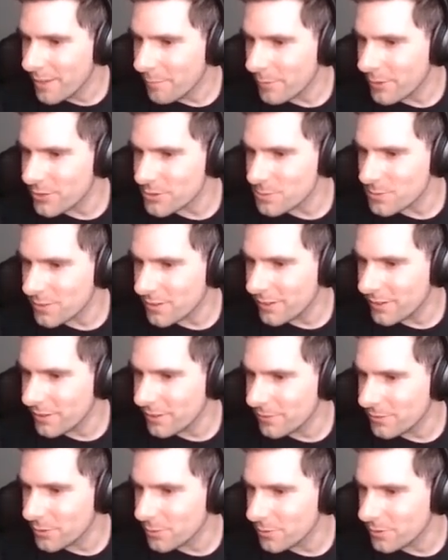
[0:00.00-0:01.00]
My husband and I
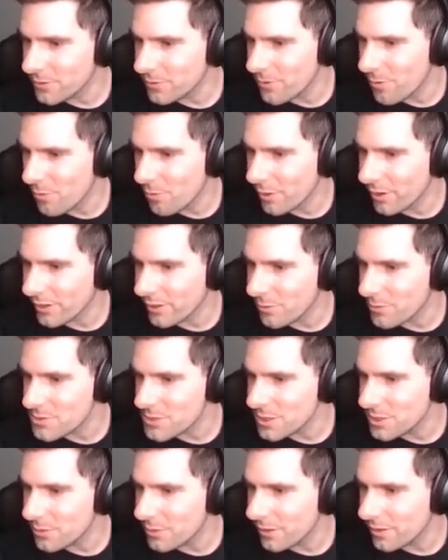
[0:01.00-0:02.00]
love your wonderful work.
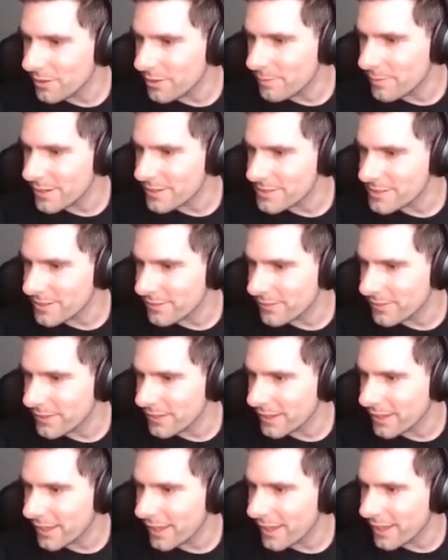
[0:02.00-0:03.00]
Wishing you all the best and
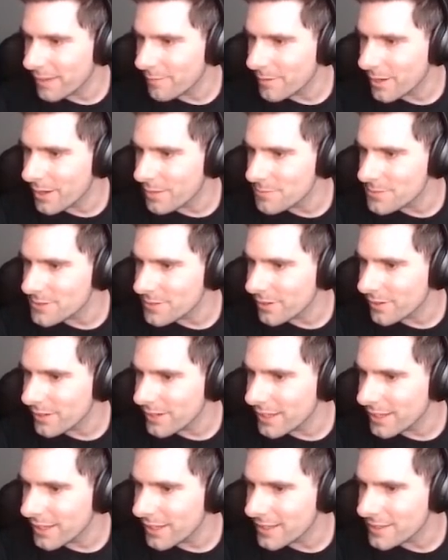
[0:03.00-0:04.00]
everything. I'm
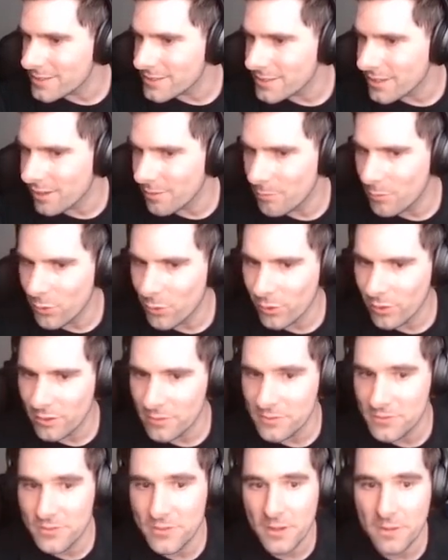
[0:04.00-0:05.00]
sorry it's not more.